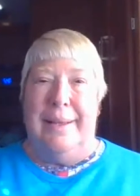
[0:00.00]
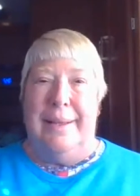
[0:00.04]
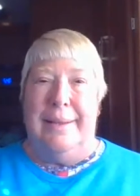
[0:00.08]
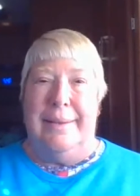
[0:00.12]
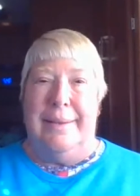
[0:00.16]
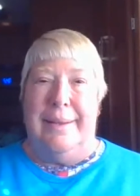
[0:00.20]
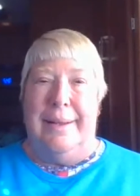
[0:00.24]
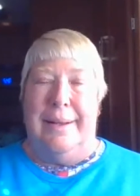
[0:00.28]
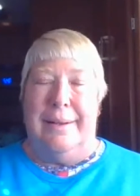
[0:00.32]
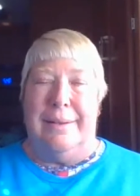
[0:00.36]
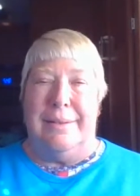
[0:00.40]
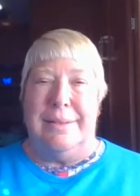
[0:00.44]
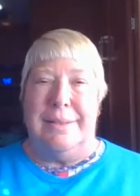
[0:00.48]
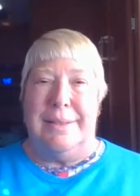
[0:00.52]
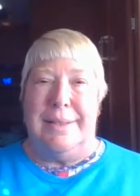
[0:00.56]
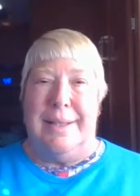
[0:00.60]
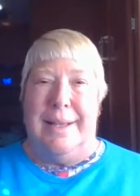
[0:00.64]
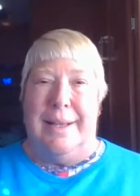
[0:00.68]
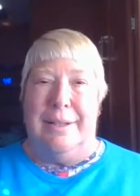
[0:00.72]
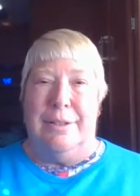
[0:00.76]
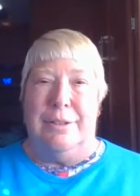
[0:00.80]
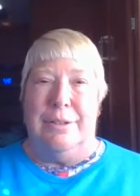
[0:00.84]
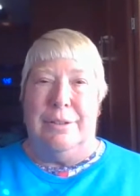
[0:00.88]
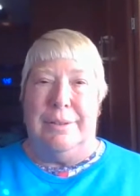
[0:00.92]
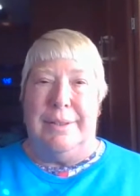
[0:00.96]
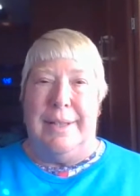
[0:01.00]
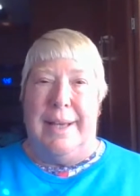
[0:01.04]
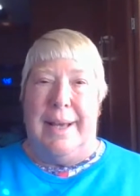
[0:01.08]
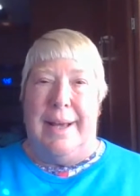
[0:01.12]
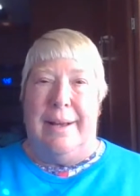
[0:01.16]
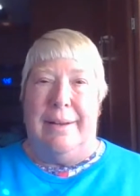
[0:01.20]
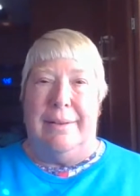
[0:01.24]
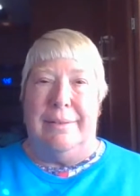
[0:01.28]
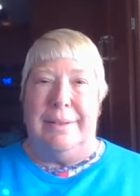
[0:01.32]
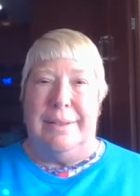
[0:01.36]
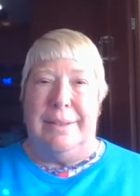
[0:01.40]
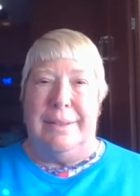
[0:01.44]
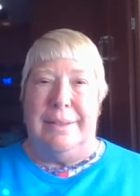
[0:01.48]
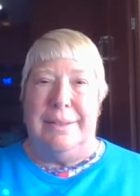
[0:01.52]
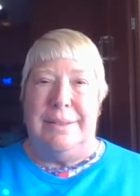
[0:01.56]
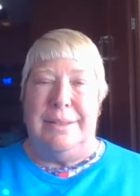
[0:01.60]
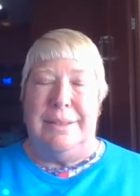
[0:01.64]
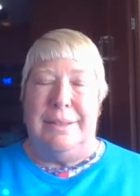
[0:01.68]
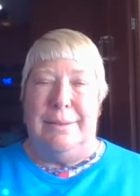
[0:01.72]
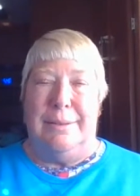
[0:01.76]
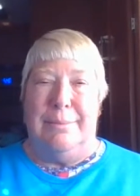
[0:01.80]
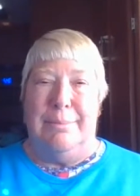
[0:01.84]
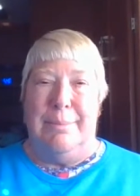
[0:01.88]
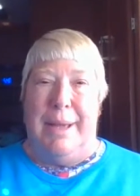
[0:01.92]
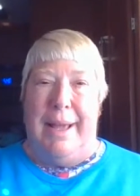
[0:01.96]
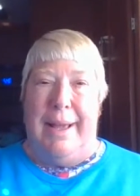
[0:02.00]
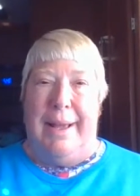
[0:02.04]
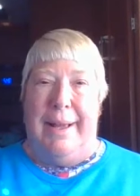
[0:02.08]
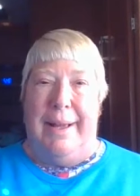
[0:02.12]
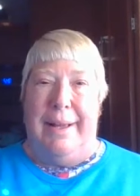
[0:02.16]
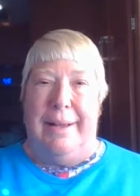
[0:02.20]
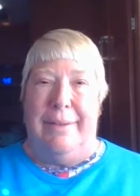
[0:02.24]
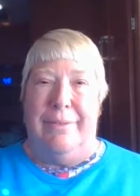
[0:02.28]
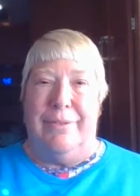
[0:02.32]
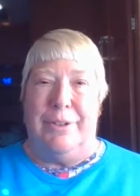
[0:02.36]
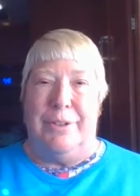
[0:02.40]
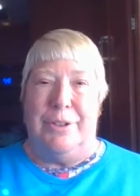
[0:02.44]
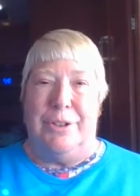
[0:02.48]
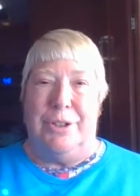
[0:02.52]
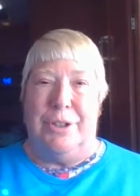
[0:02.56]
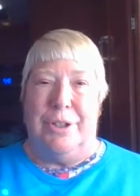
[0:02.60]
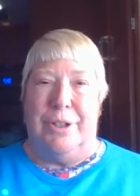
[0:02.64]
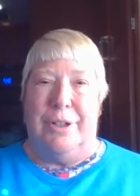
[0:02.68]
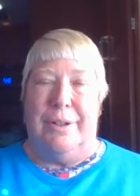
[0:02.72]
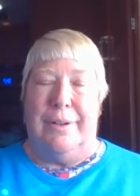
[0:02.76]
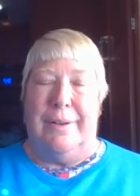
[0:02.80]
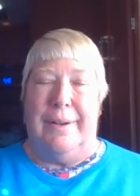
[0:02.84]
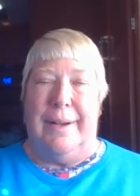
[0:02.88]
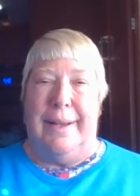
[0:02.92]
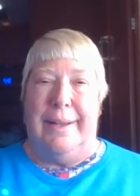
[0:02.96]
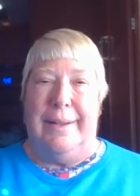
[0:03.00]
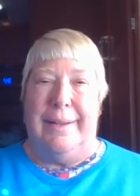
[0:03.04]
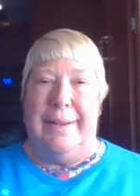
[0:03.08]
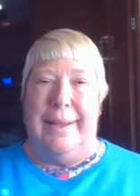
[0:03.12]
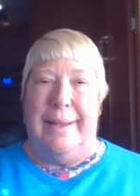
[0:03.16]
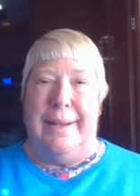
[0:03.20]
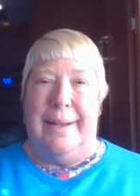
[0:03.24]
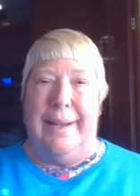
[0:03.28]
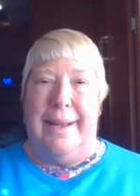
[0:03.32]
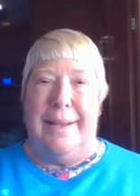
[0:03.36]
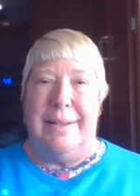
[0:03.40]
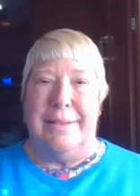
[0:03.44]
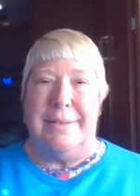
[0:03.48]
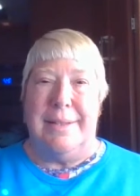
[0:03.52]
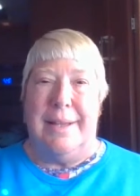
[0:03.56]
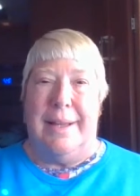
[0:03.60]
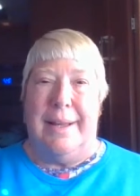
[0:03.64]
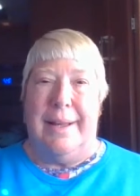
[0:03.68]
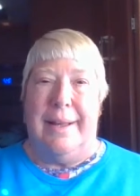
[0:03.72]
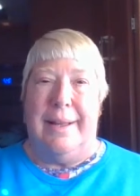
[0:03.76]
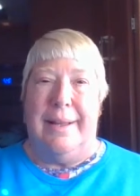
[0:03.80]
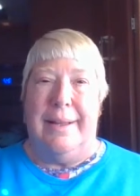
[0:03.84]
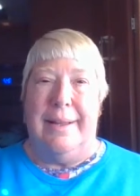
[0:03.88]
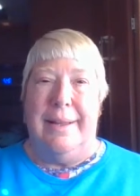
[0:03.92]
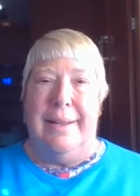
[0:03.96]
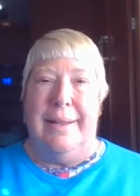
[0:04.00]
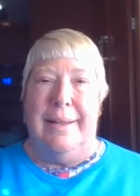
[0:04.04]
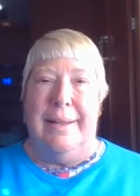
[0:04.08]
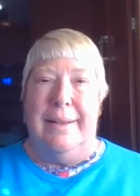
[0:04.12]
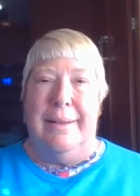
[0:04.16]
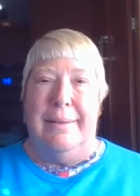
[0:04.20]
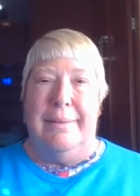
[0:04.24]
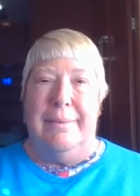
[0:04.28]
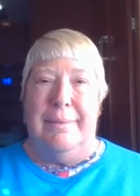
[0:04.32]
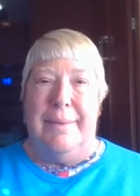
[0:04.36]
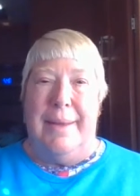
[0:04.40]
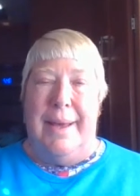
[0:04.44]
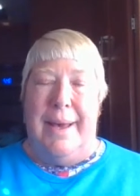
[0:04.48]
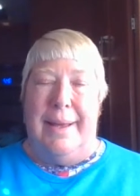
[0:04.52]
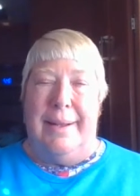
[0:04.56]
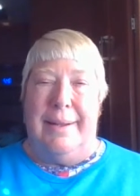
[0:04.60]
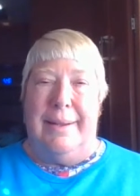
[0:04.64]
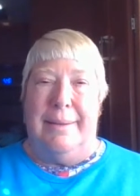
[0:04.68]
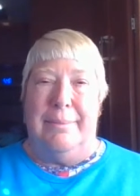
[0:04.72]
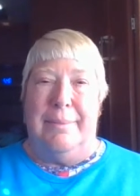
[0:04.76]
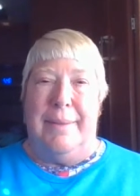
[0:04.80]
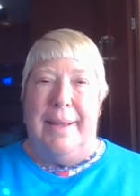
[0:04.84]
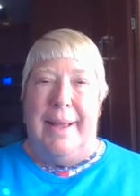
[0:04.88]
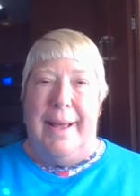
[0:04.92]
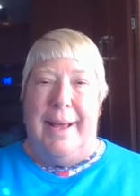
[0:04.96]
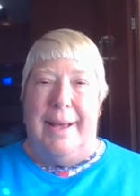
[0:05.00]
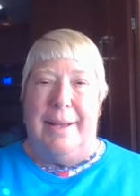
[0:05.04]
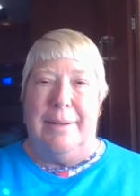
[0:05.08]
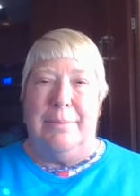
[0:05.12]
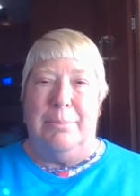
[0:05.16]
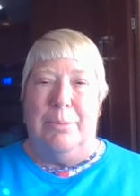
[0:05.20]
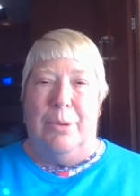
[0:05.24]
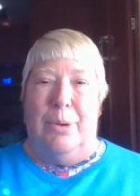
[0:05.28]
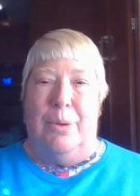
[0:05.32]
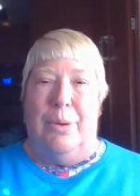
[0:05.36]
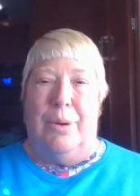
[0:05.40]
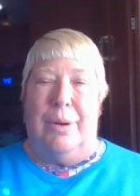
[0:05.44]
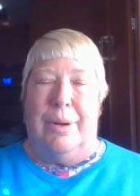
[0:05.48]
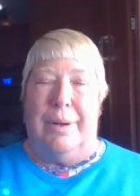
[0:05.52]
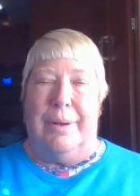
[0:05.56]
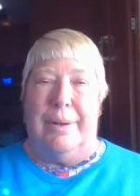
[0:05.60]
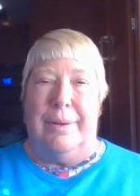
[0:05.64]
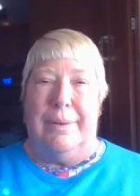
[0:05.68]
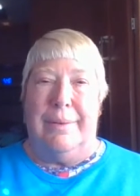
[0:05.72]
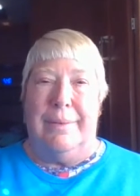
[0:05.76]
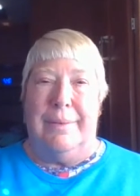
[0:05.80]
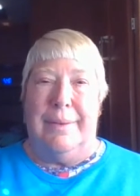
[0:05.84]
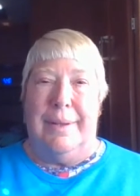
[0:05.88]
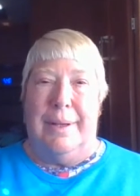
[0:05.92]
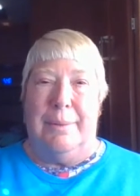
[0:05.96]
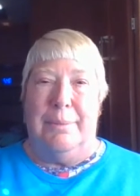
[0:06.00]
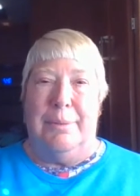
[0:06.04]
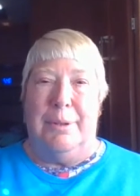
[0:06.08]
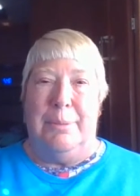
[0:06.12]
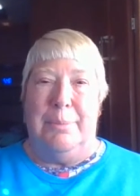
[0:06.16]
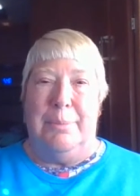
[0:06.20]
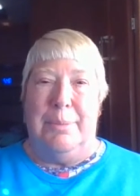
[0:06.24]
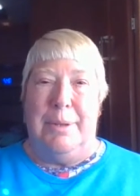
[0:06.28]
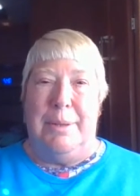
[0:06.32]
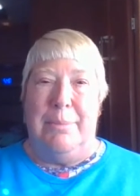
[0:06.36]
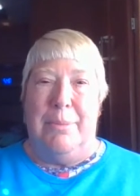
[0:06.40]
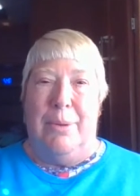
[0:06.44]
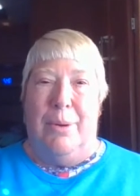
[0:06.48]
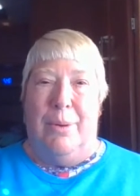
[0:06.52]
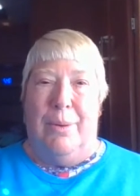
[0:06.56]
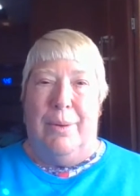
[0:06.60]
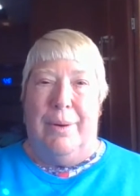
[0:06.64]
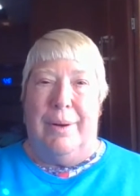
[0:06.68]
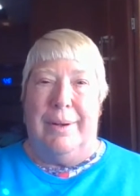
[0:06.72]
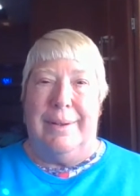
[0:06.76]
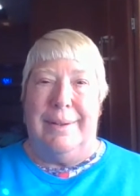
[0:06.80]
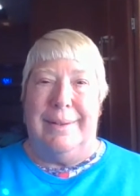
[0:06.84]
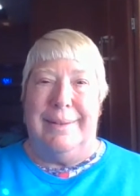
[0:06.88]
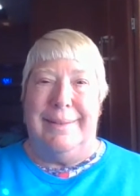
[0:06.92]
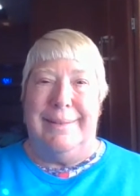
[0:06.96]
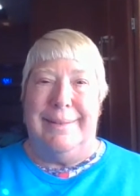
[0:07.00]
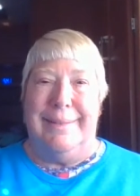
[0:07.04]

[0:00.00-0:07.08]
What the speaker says: They're scheduled out until May for sure, and then as I add more, there will be more.